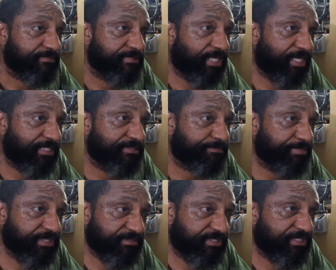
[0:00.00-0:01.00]
nice
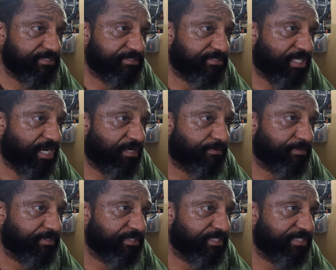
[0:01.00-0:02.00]
built-in
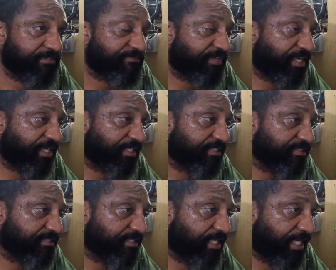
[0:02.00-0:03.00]
shower in their
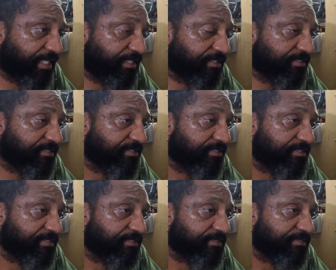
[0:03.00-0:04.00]
vans, and
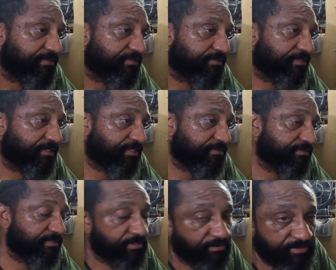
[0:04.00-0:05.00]

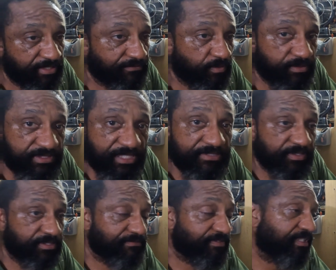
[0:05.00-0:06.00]
then of course they've
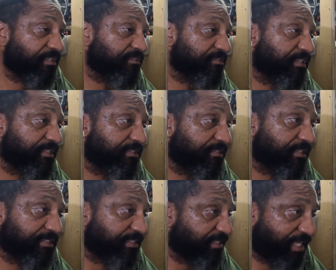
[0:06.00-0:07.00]
seen the videos that
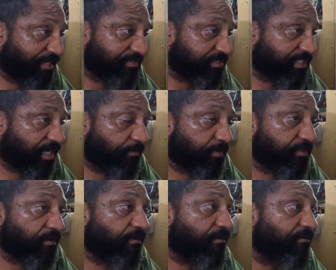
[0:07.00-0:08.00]
didn't have a shower
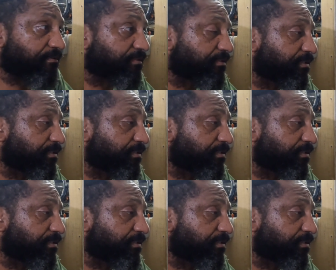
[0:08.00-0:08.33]
at all.